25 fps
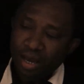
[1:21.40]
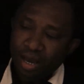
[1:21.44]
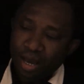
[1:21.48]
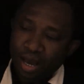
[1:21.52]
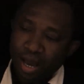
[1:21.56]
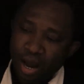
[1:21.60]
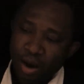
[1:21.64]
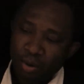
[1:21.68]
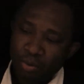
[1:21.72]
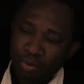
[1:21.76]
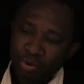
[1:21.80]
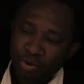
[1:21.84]

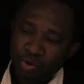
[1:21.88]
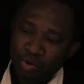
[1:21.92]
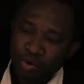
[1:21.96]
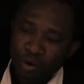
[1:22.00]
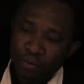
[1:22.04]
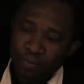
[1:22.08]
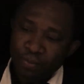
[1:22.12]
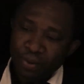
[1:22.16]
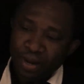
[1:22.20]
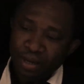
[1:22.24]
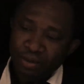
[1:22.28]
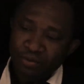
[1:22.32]
I will
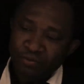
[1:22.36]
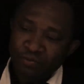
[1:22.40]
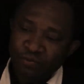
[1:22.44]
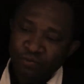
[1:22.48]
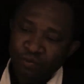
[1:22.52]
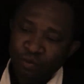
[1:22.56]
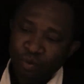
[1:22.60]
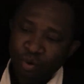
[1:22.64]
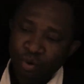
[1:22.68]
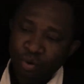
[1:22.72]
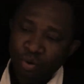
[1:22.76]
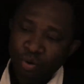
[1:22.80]
stop at
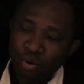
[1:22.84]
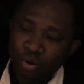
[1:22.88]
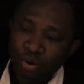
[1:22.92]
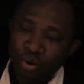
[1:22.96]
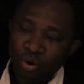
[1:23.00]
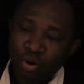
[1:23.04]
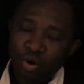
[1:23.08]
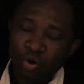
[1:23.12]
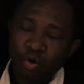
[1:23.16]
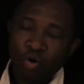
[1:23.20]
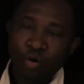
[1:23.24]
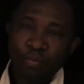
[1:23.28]
4
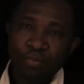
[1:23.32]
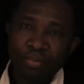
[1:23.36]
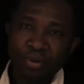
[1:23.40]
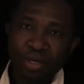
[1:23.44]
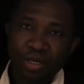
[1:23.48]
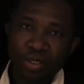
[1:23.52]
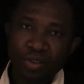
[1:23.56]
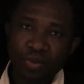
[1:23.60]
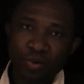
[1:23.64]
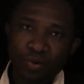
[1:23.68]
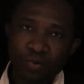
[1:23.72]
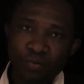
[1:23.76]

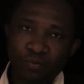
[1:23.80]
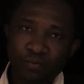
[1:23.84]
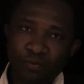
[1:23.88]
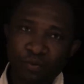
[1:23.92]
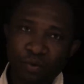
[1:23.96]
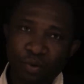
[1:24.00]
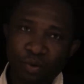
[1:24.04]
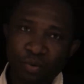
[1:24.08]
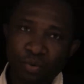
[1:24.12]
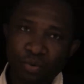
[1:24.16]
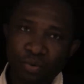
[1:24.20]
combination 4.